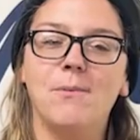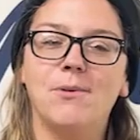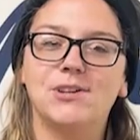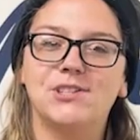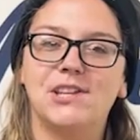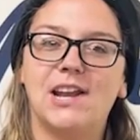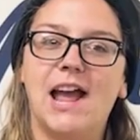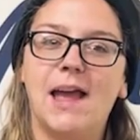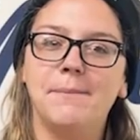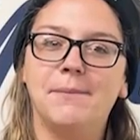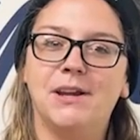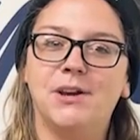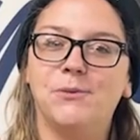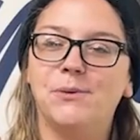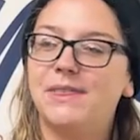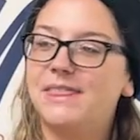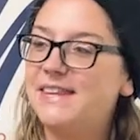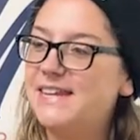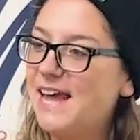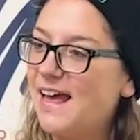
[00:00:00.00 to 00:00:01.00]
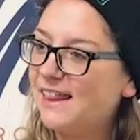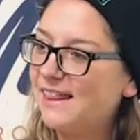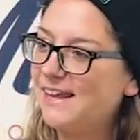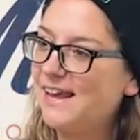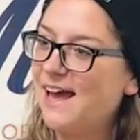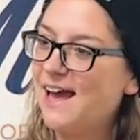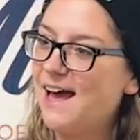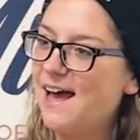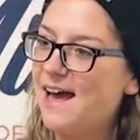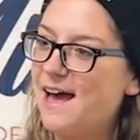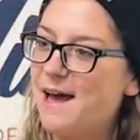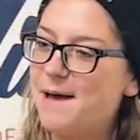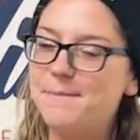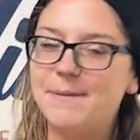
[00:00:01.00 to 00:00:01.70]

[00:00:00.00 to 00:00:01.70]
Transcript: and I'm here with Nelia, my